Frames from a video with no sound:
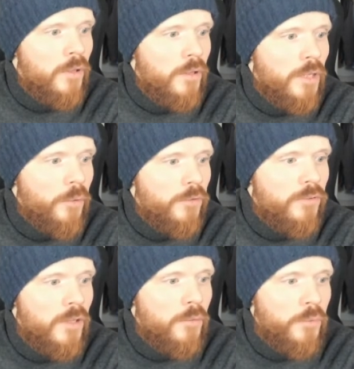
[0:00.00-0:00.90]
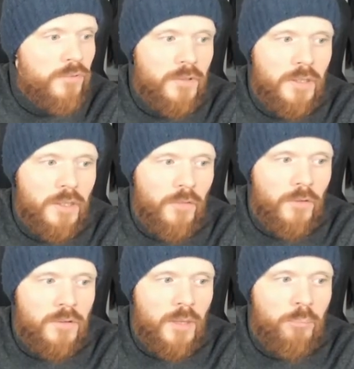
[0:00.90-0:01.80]
Now you see we still got the
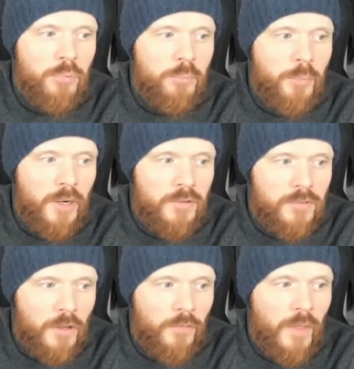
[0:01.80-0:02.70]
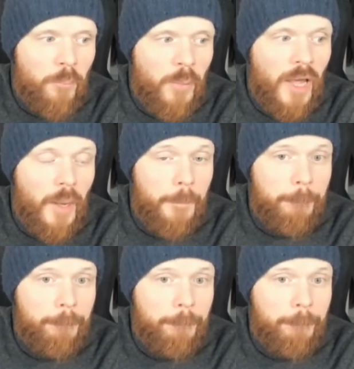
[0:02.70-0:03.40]
dip, but it's not that bad.